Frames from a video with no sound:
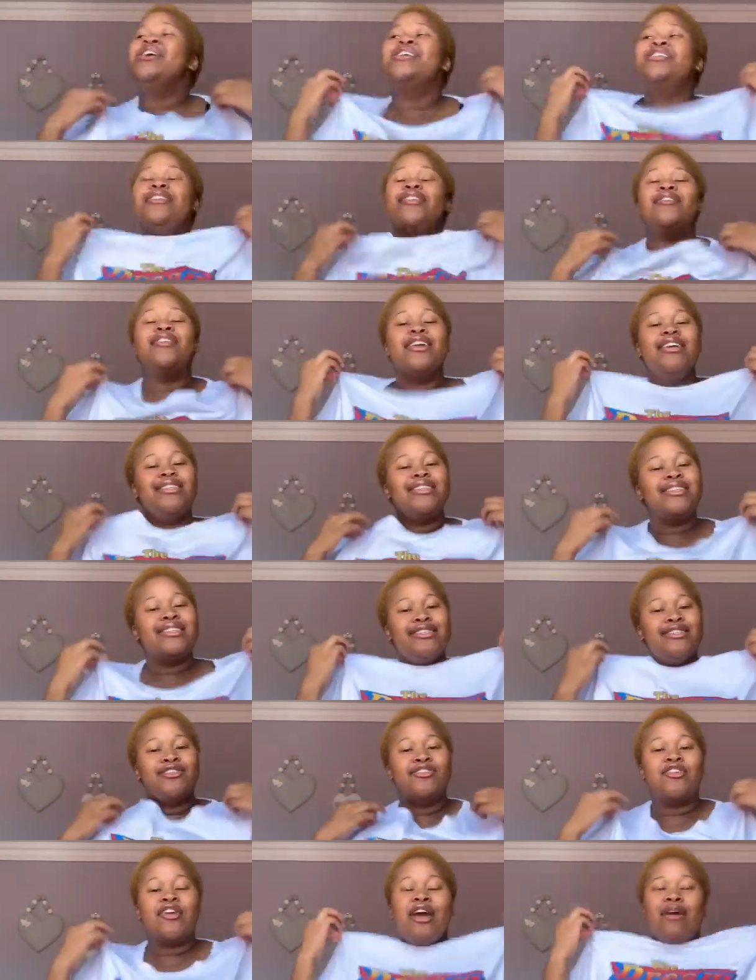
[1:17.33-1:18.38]
Don't forget to
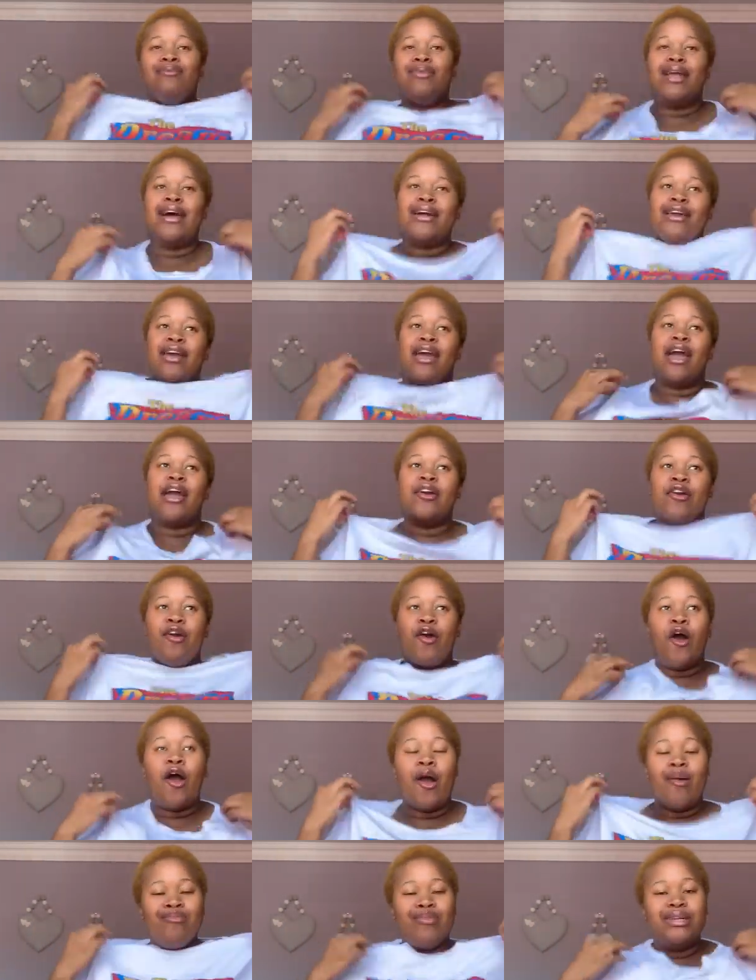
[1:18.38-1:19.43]
subscribe, like, and
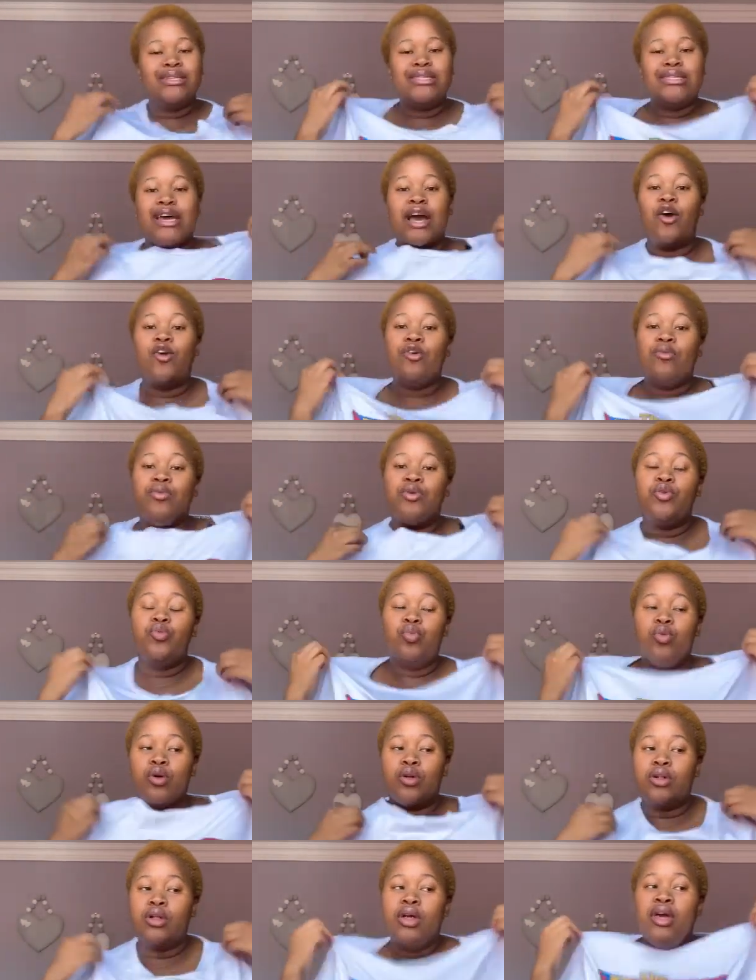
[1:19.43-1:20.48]
comment. I hope you
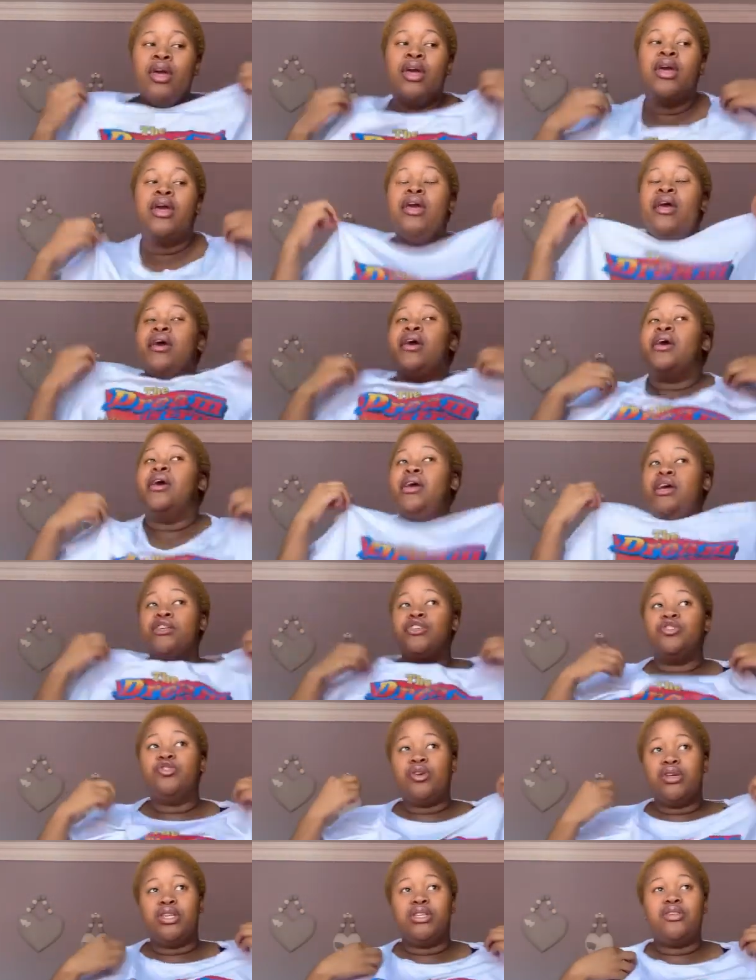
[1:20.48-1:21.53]
will
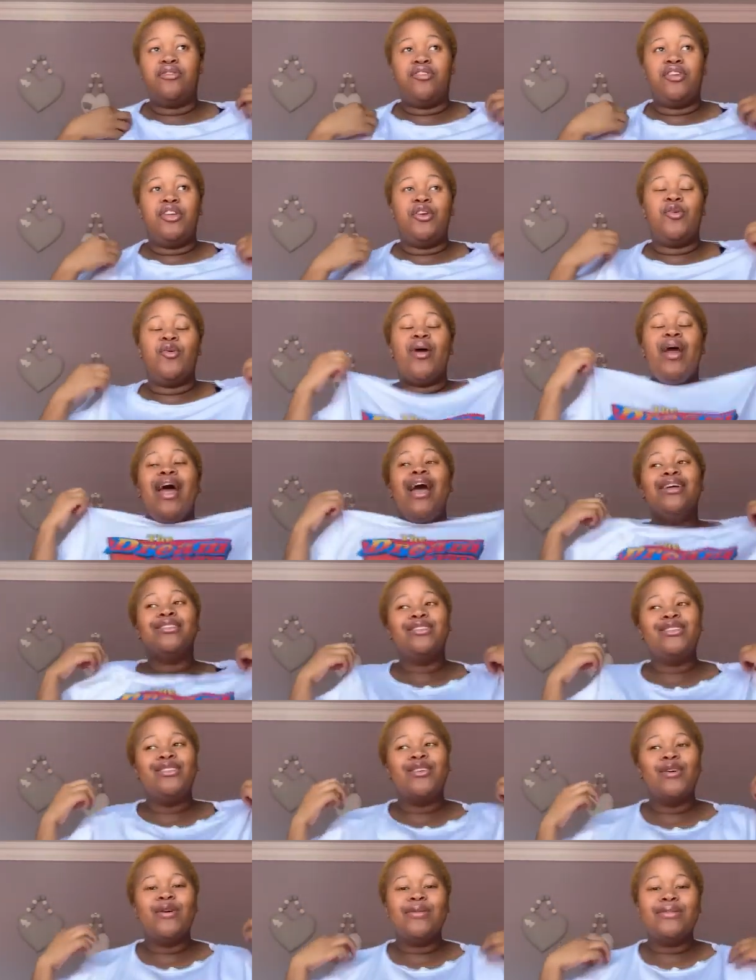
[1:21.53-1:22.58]
enjoy this video. And
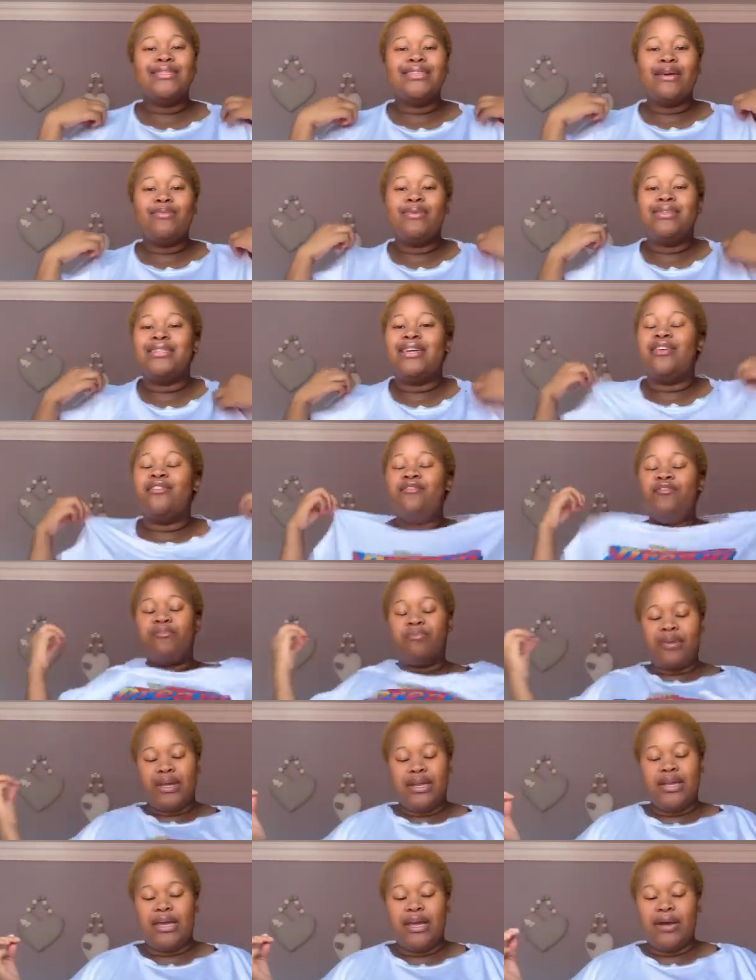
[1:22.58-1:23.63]
to the old subbies that have
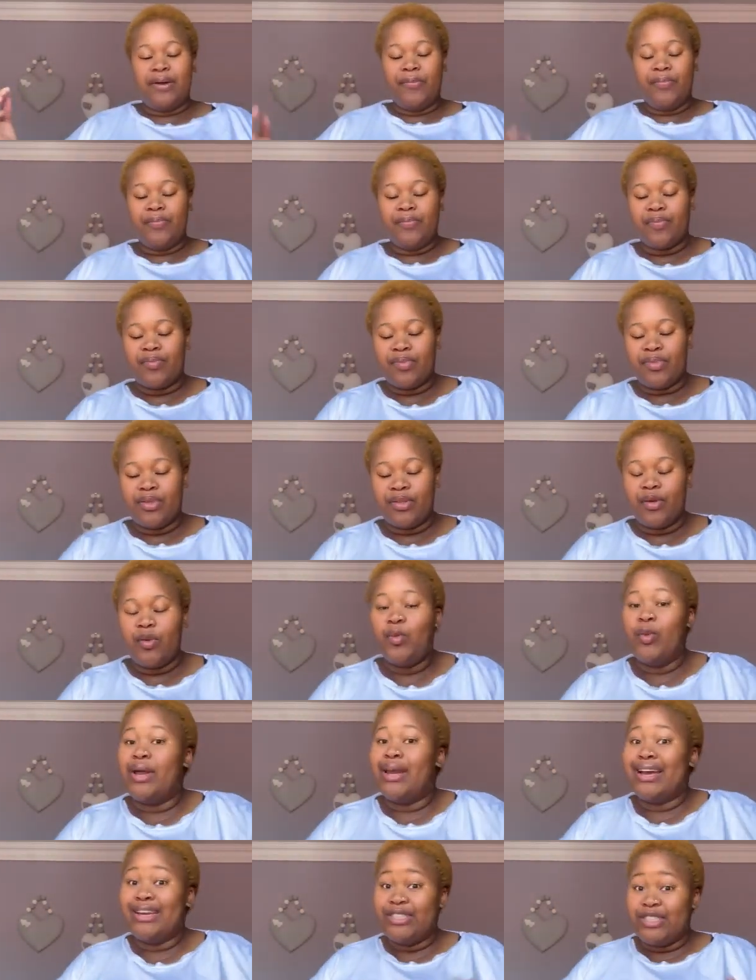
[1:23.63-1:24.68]
been here
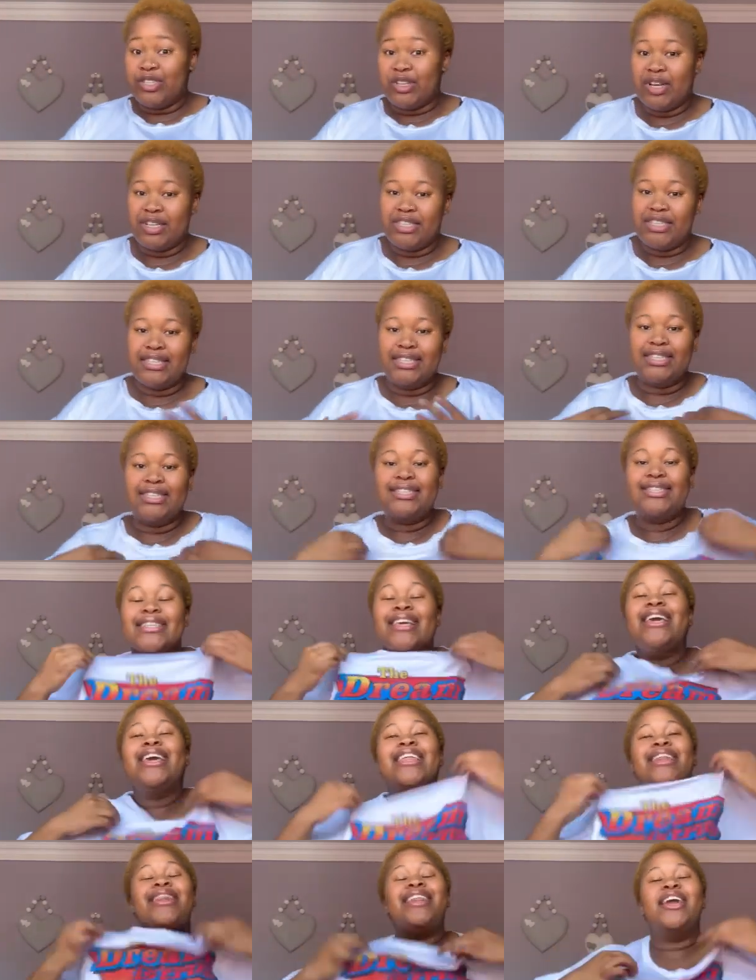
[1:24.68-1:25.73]
when I started this,
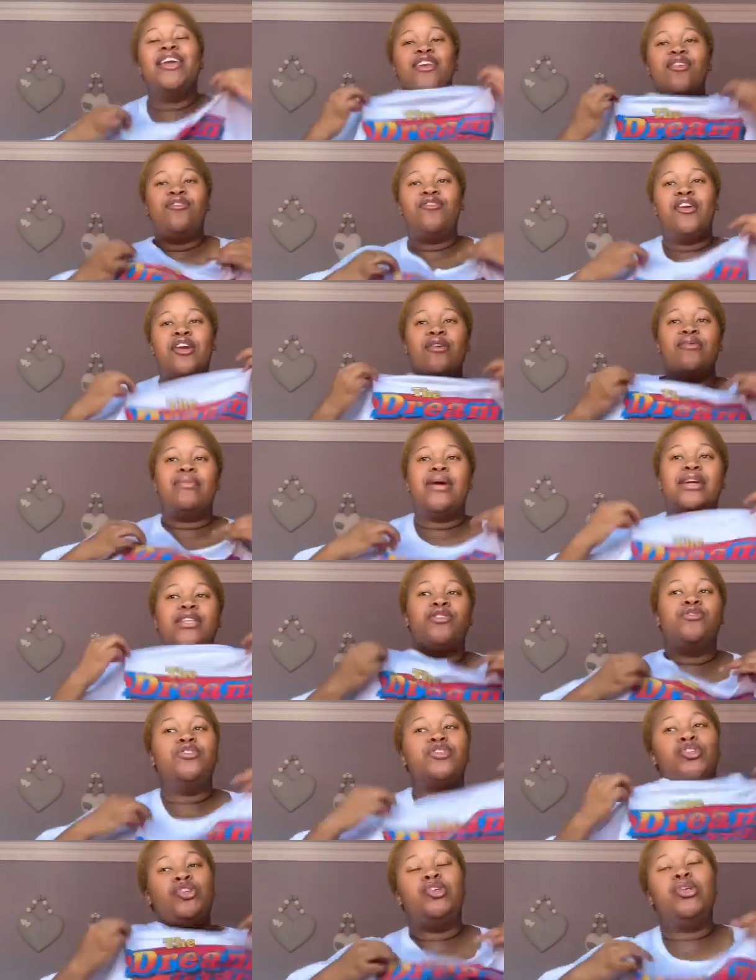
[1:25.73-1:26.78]
thank you very much
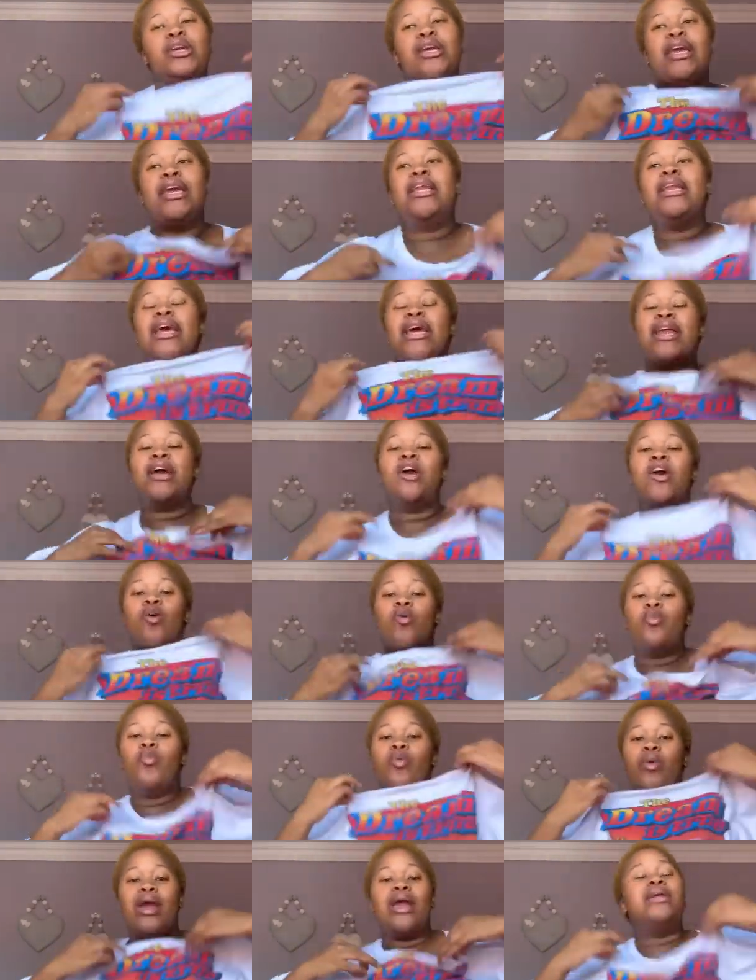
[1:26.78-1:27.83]
for tuning in, and I
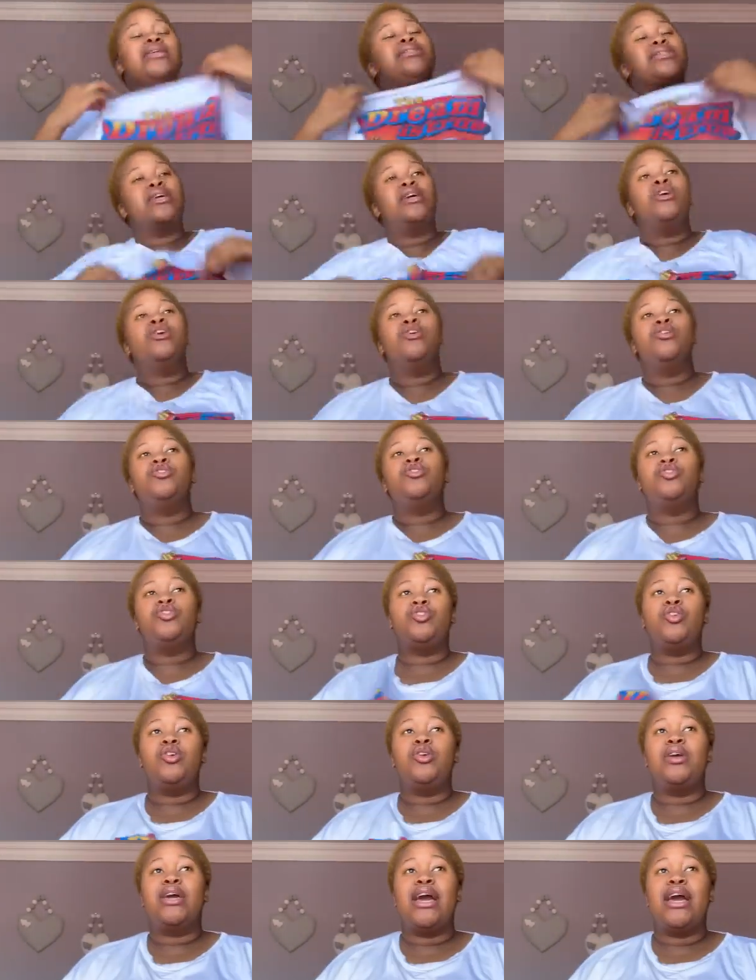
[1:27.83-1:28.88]
can't wait to
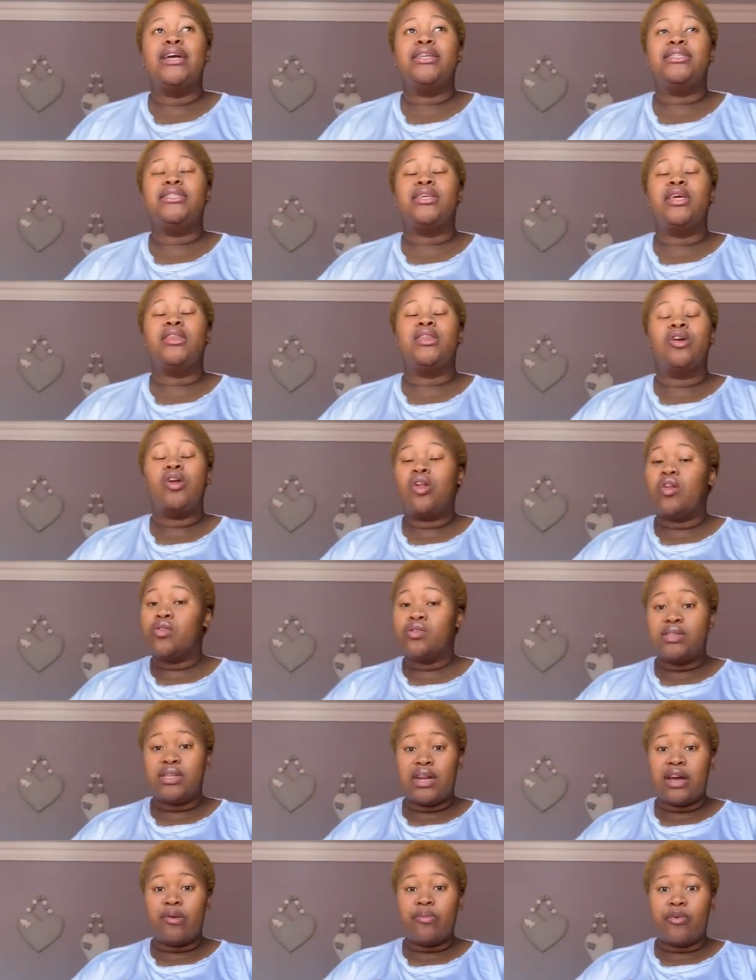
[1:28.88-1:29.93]
show you guys the clothes
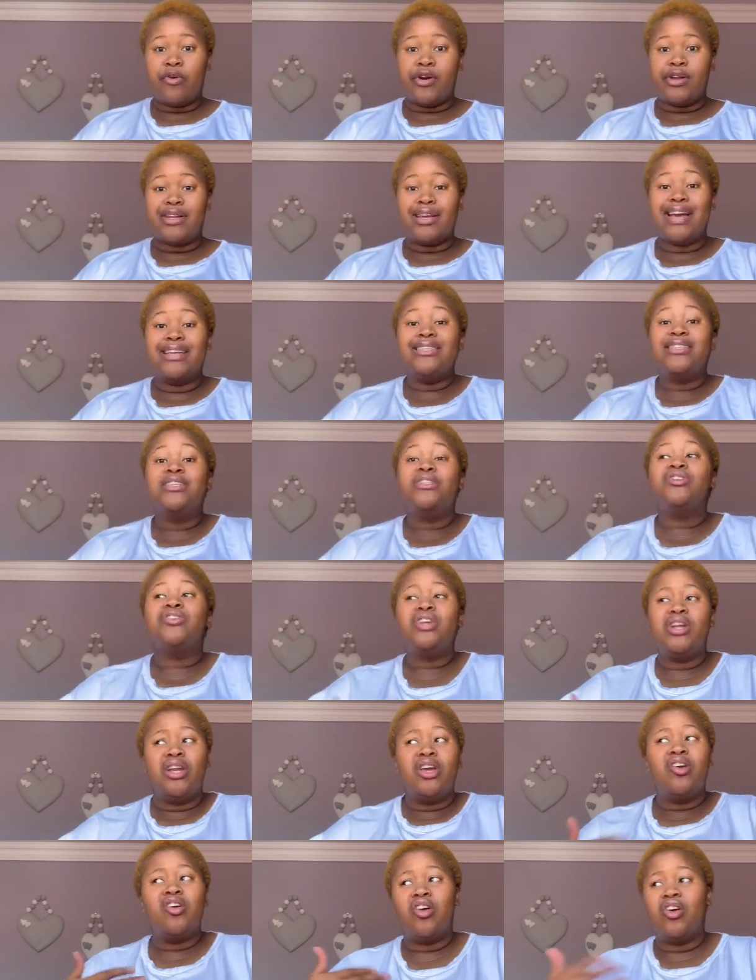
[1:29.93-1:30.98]
that I bought. Guys, it's
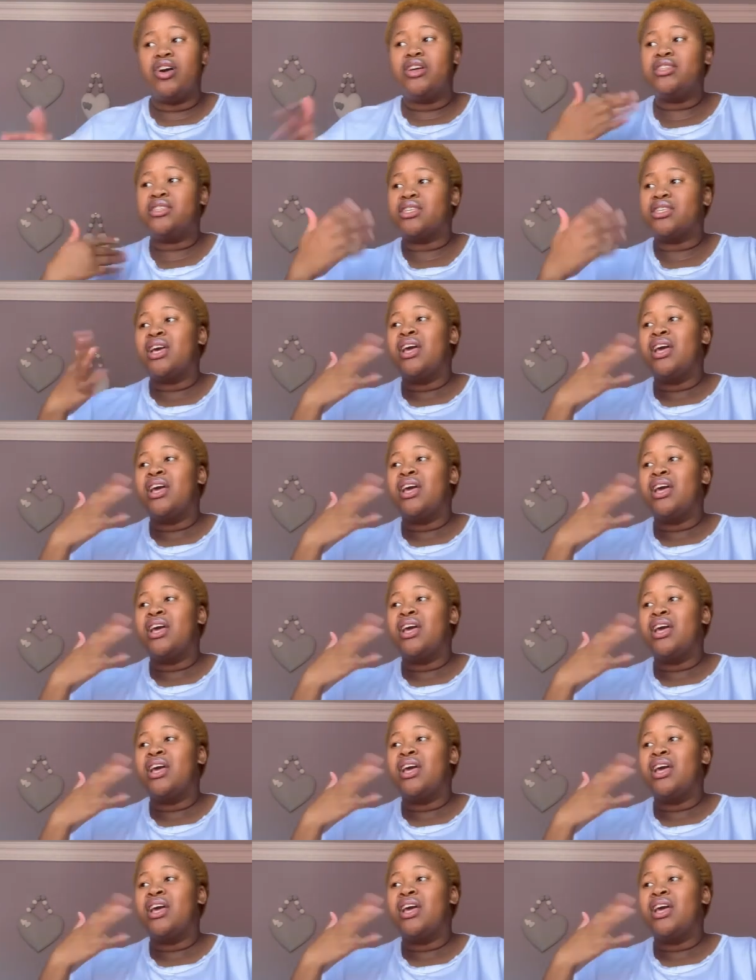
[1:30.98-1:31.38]
really hot.